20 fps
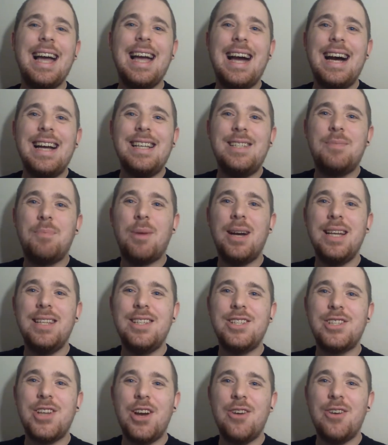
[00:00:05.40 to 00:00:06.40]
guys, Brian
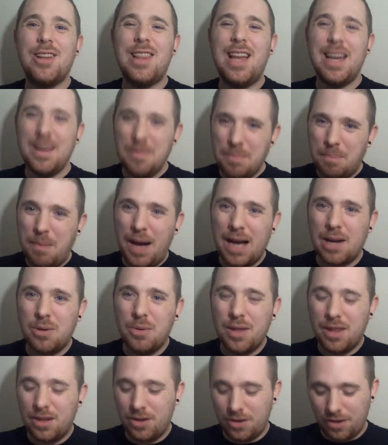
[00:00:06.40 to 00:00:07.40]
the Scurry Lion back
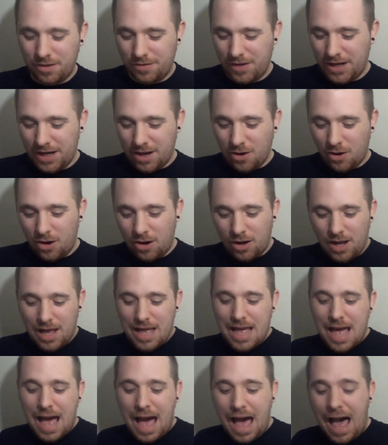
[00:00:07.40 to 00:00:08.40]
with another video,
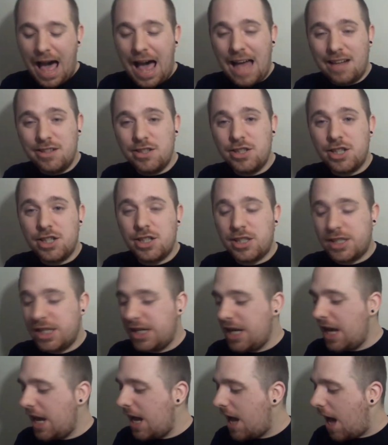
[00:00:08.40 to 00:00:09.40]
and
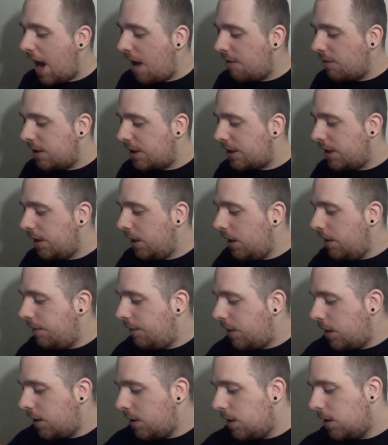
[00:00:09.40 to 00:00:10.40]
today I
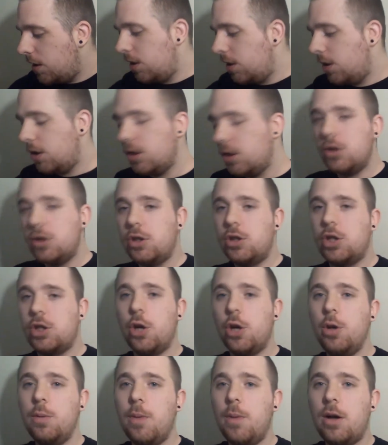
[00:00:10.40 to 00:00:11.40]
received
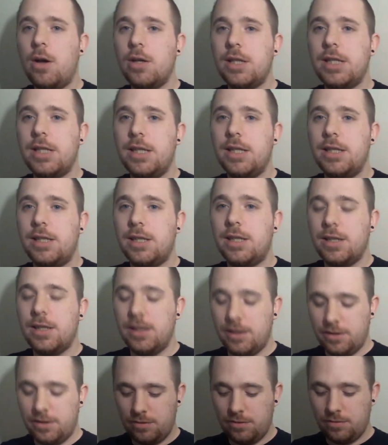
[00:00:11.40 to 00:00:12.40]
two boxes.
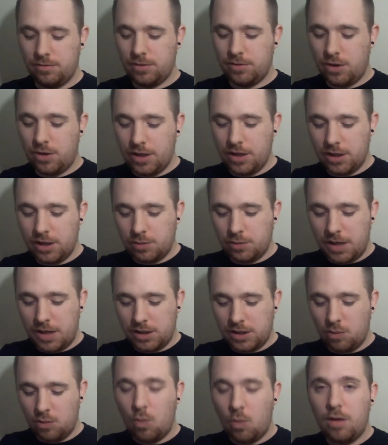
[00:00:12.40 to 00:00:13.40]
I was only
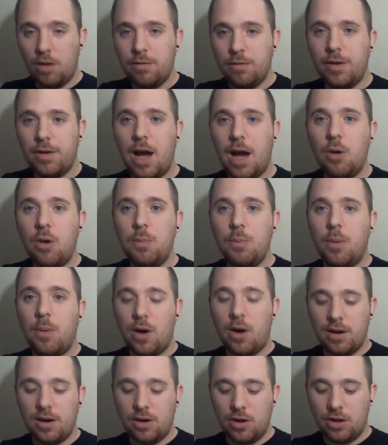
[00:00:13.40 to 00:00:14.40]
expecting one for now, but
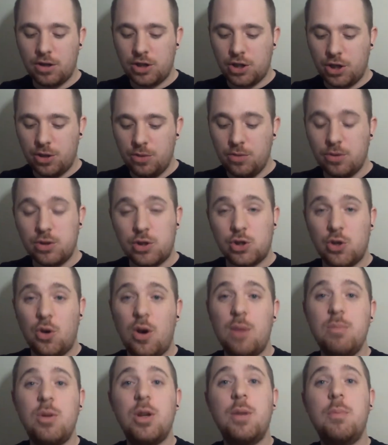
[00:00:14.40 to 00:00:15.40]
I got two, so
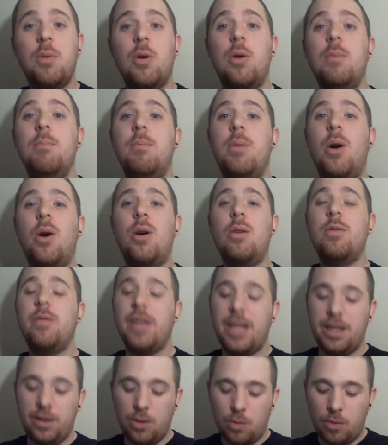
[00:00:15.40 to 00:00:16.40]
I'm going to put them both
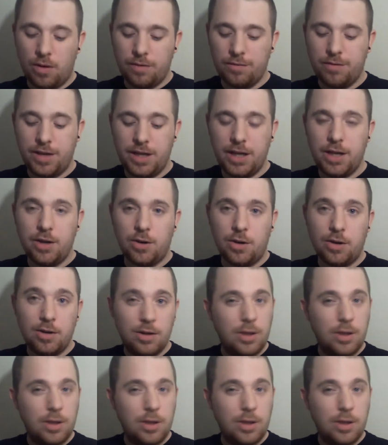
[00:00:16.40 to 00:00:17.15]
in the one video.